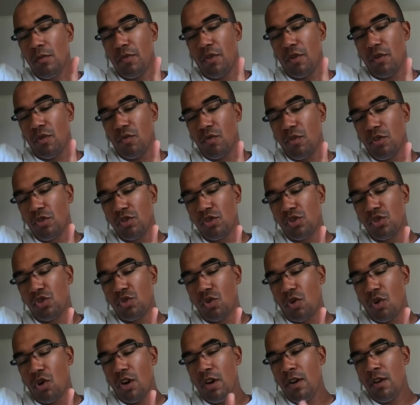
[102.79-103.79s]
They're real
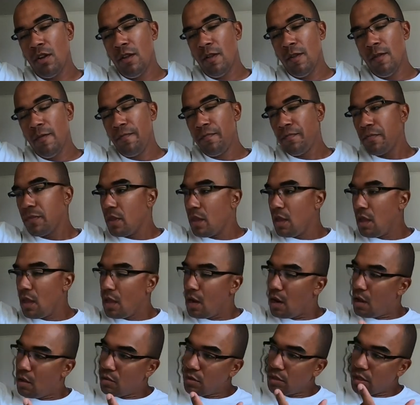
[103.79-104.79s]
short.
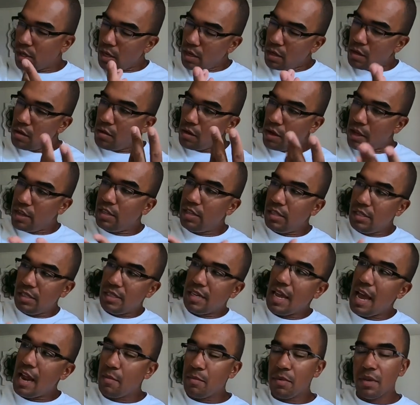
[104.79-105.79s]
And I was like, okay, this has
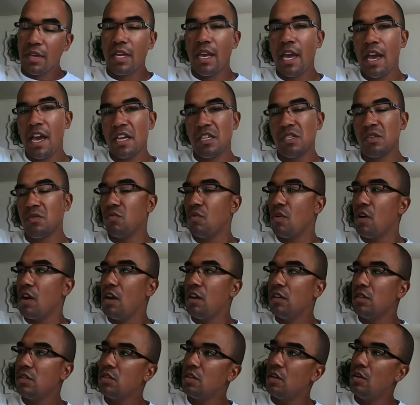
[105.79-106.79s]
got to be a casting
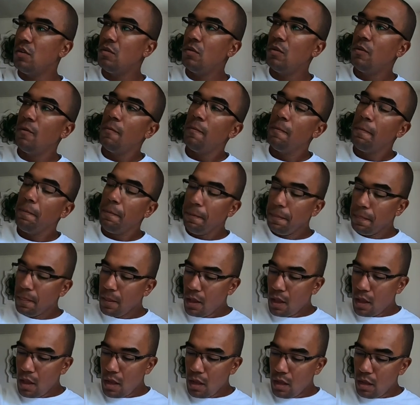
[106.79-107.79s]
rod. So
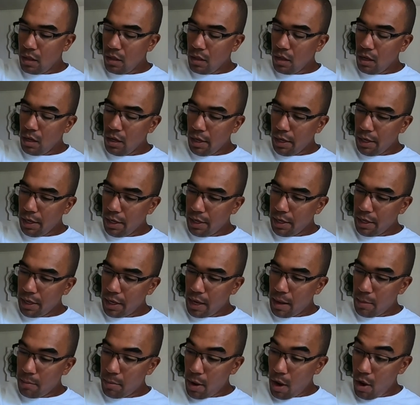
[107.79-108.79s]

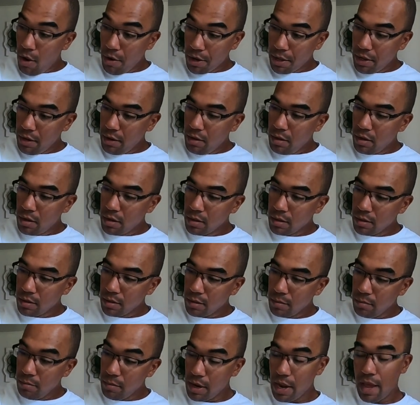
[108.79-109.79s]
uh, I bought it,
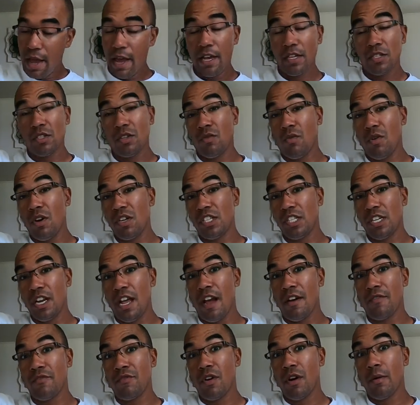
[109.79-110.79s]
but I asked the question
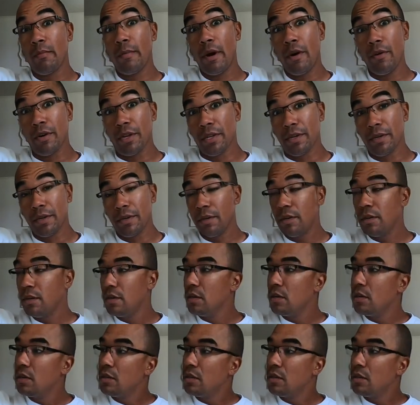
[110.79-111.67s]
after I bought it.